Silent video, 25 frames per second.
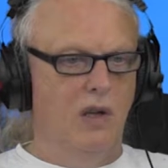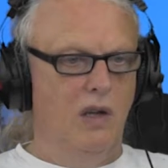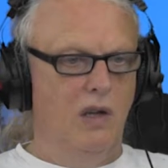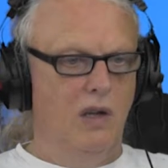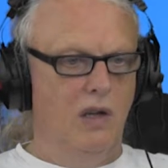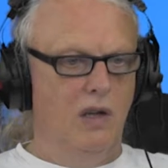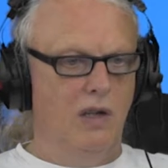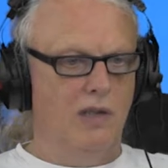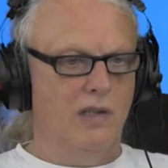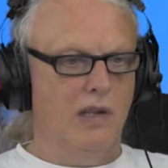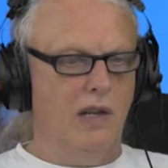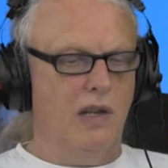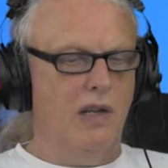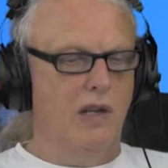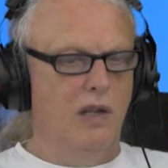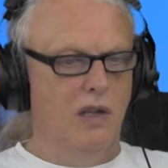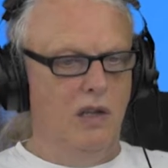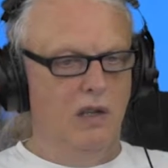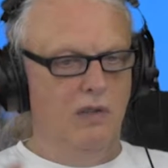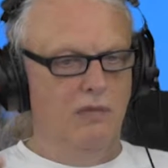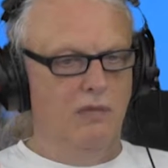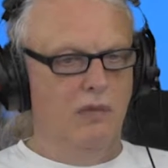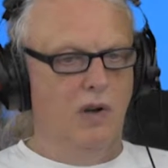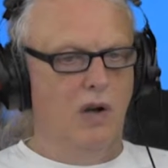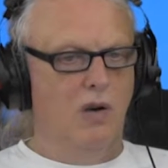Exactly.
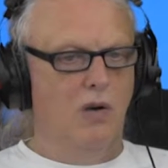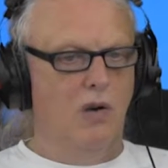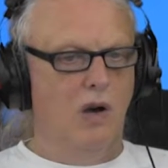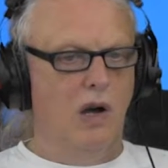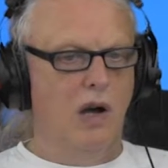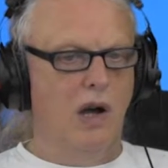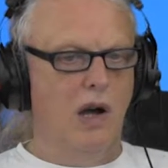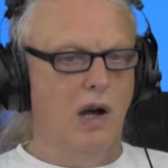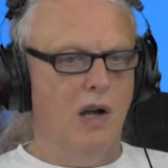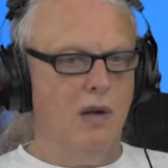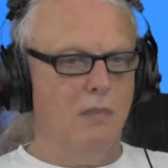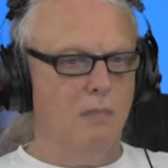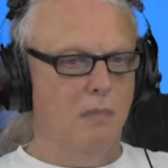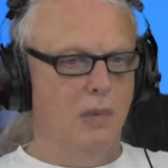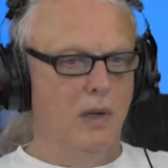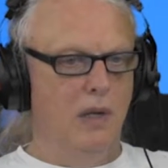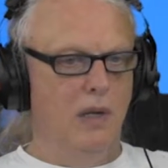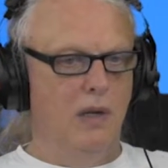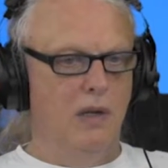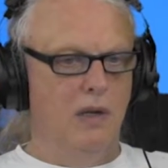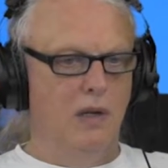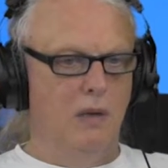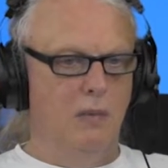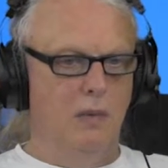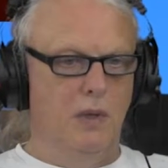Even our
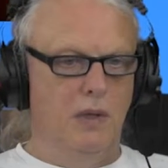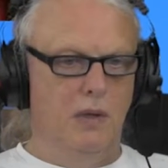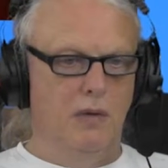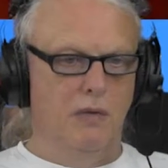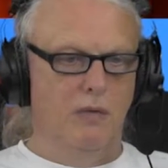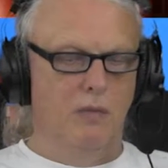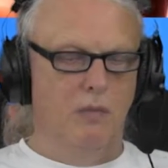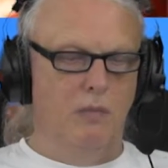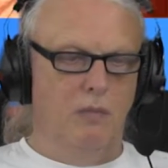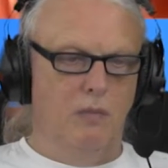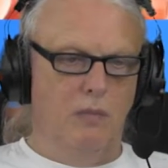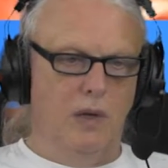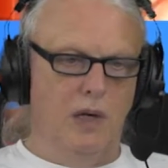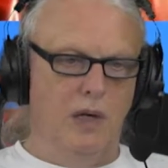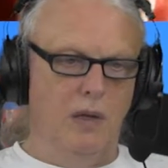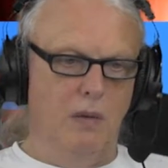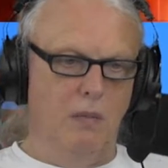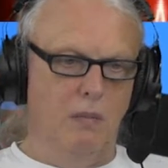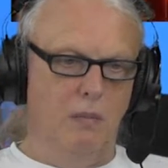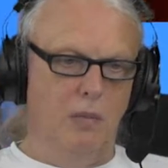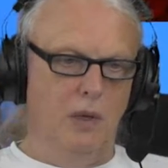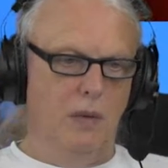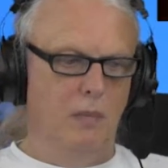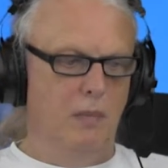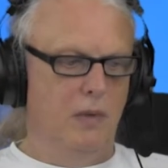heartbeat. I mean, many
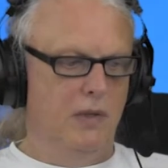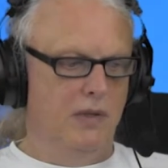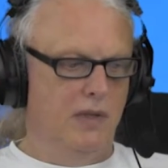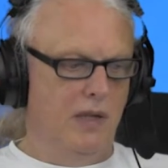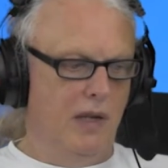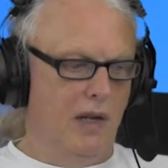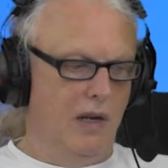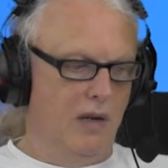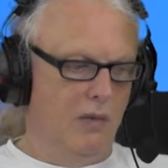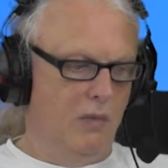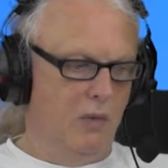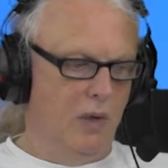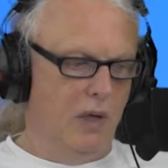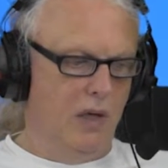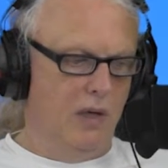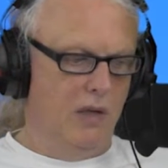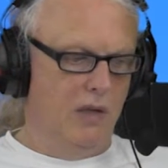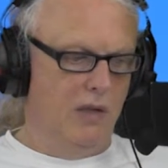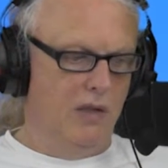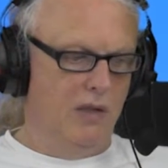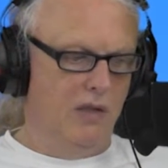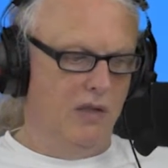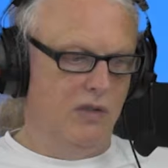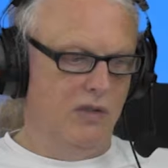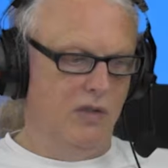people said, well,
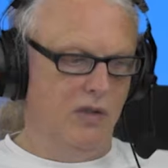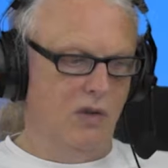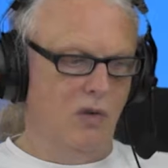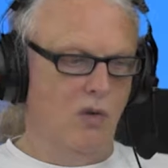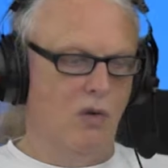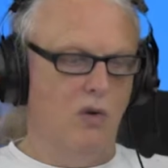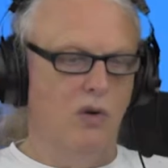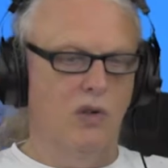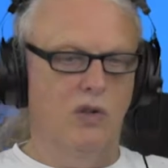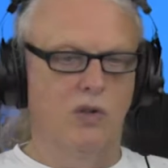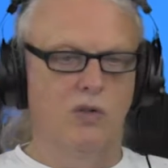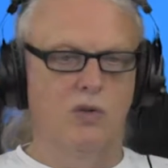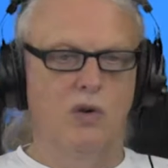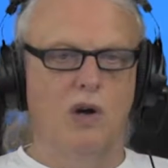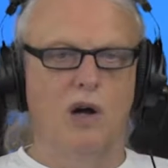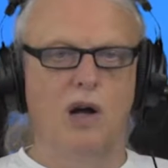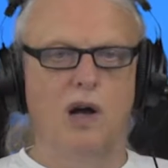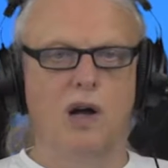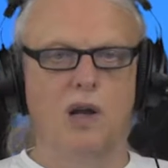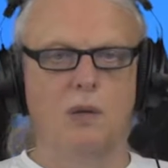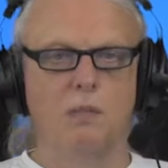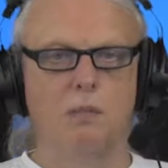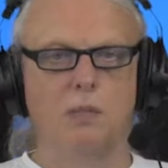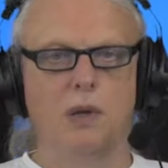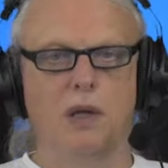it is according to
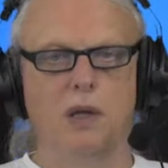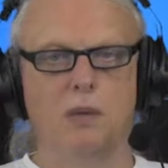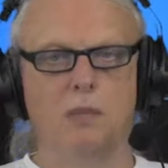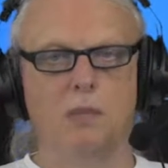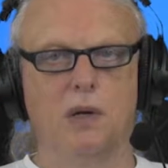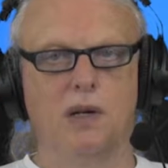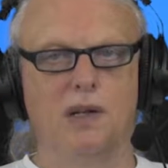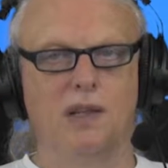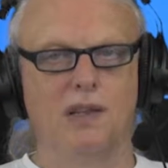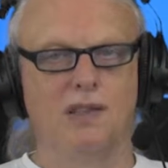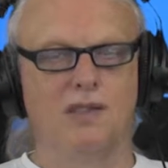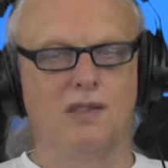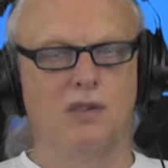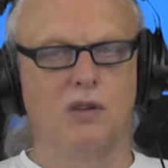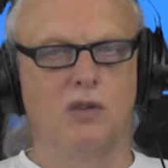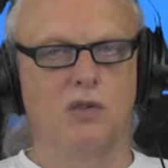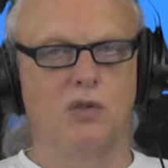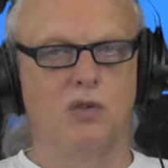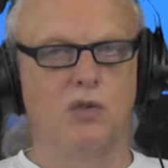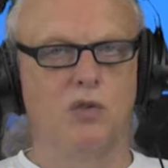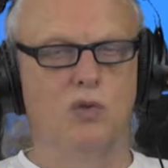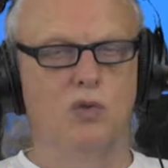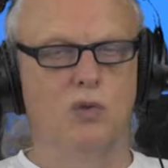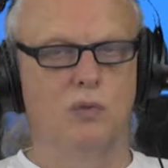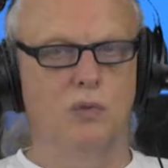heartbeat, but that's not
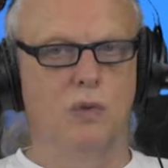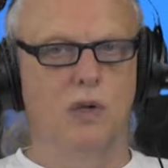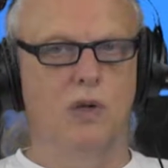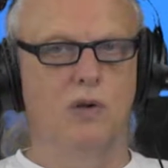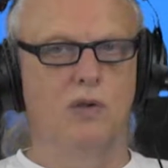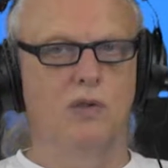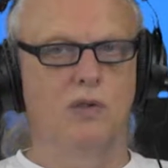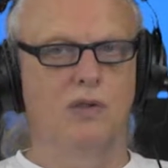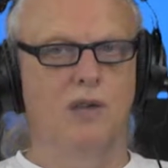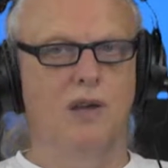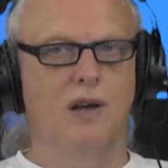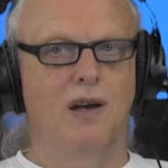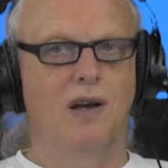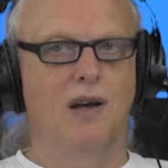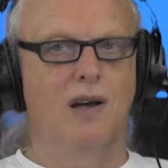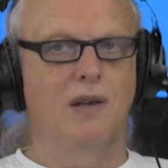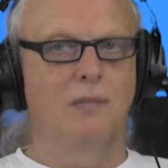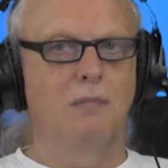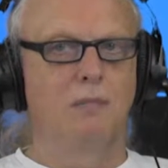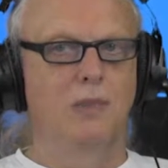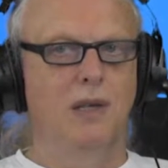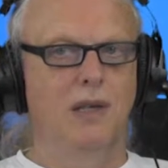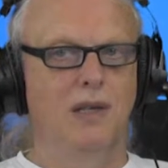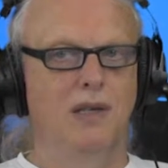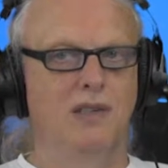true, because the
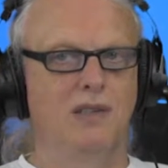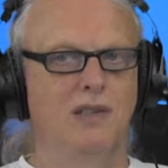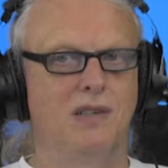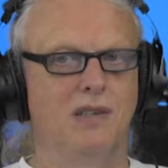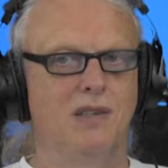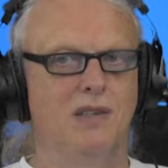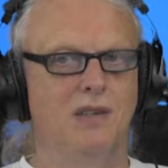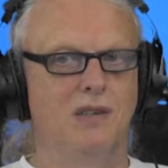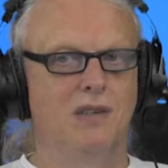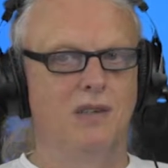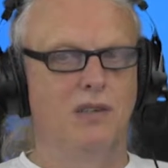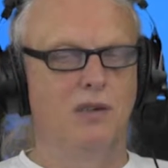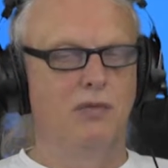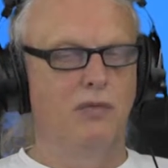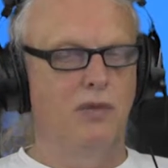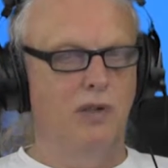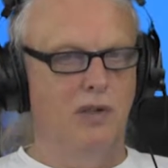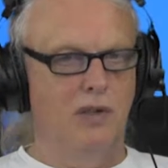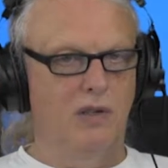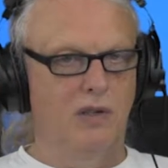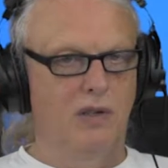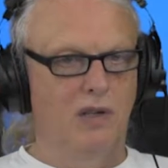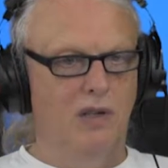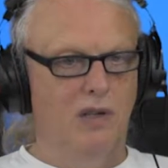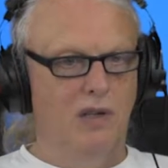heart beats
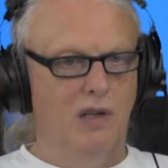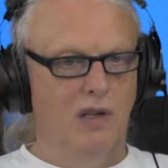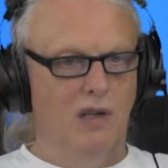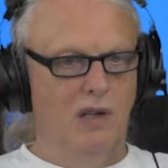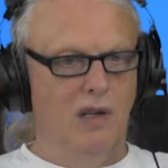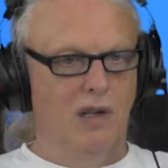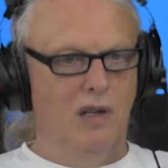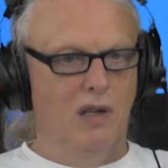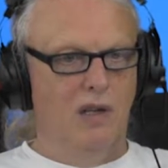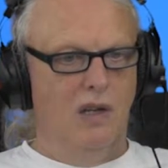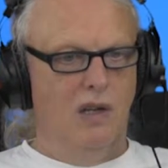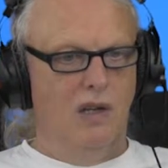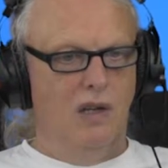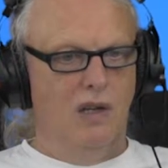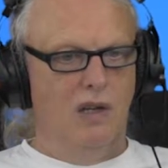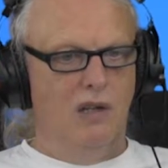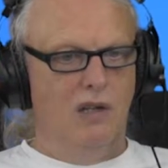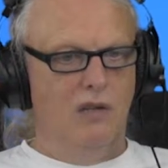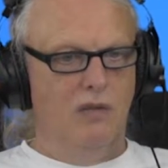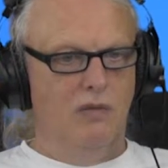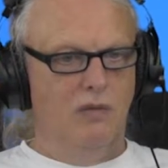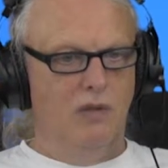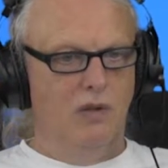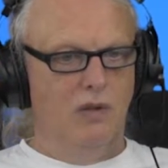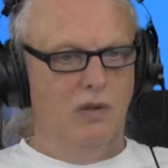different
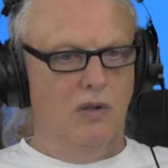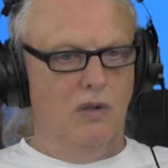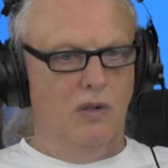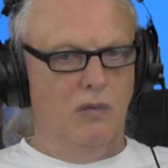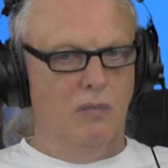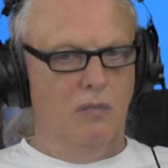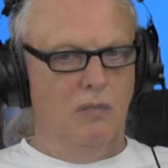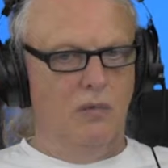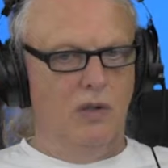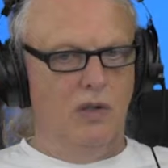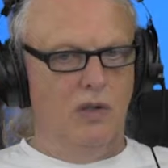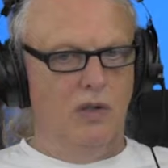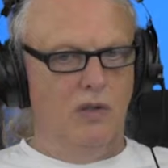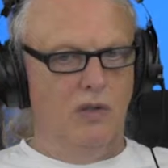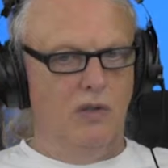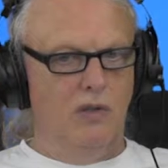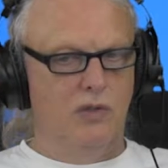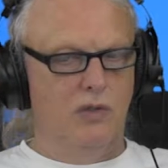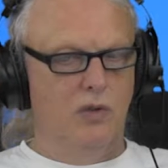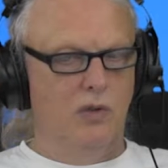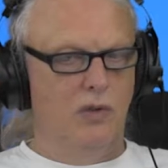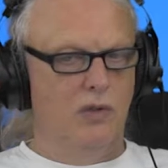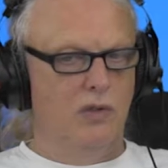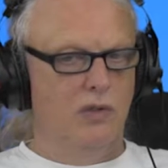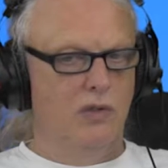in
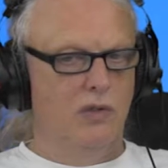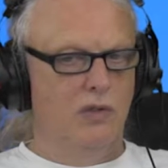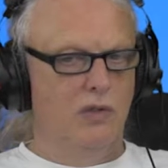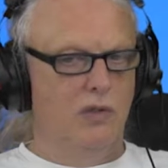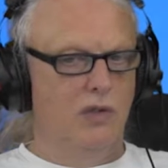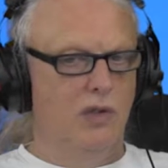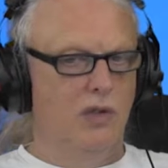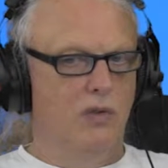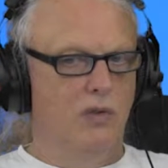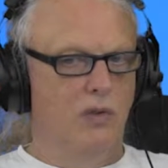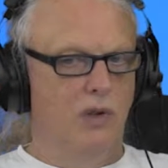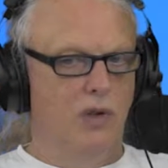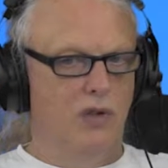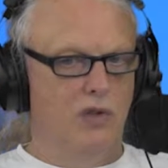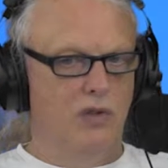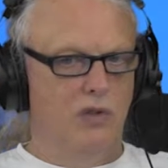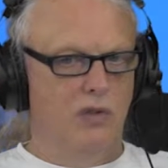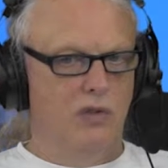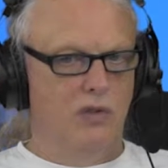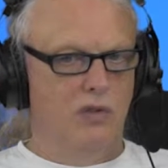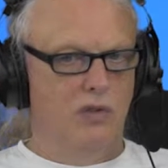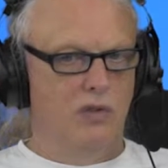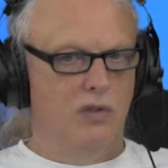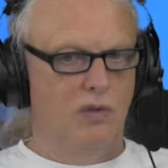certain situations.